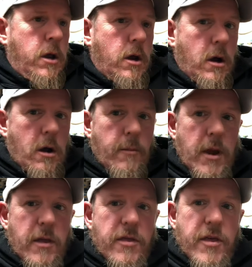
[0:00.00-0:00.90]

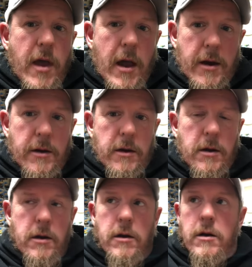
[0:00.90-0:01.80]
And then,
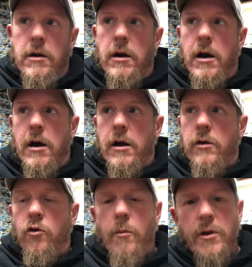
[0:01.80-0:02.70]

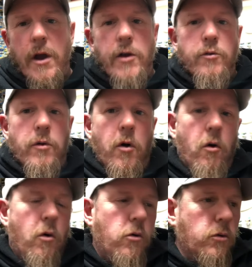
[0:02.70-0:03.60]
normally I do the
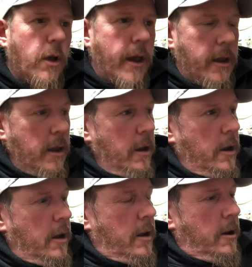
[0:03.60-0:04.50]
whole, like,
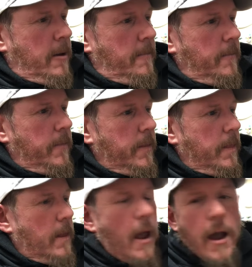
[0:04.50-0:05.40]

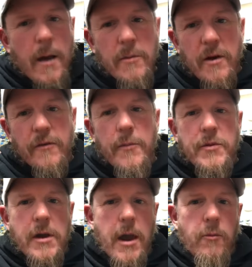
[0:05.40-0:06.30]
I'm going to flip
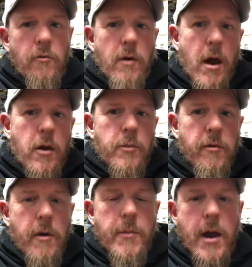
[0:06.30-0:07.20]
the camera around, I'll be
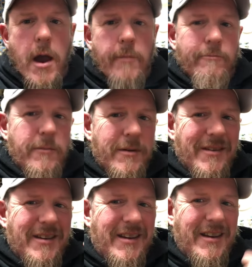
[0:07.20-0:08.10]
right back.
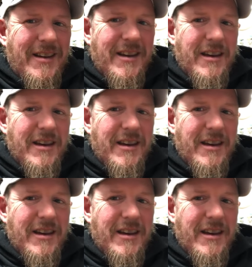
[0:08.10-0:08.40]
That's